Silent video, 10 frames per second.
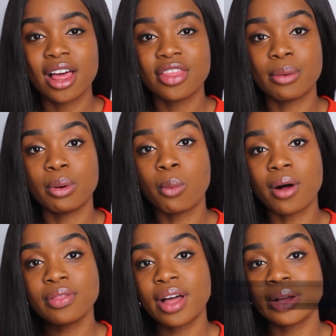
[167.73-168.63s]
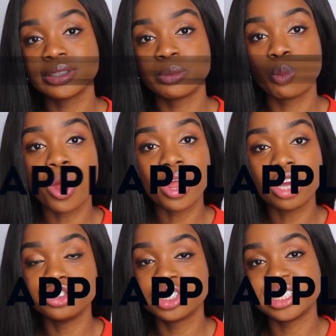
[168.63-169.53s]
there were
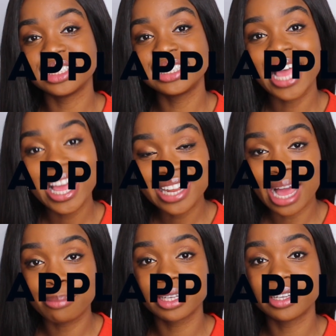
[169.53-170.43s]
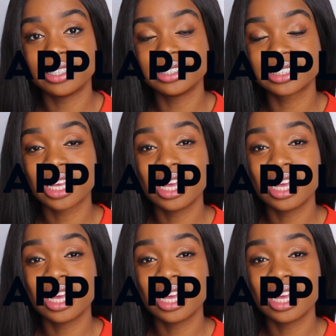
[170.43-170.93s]
1,110 applicants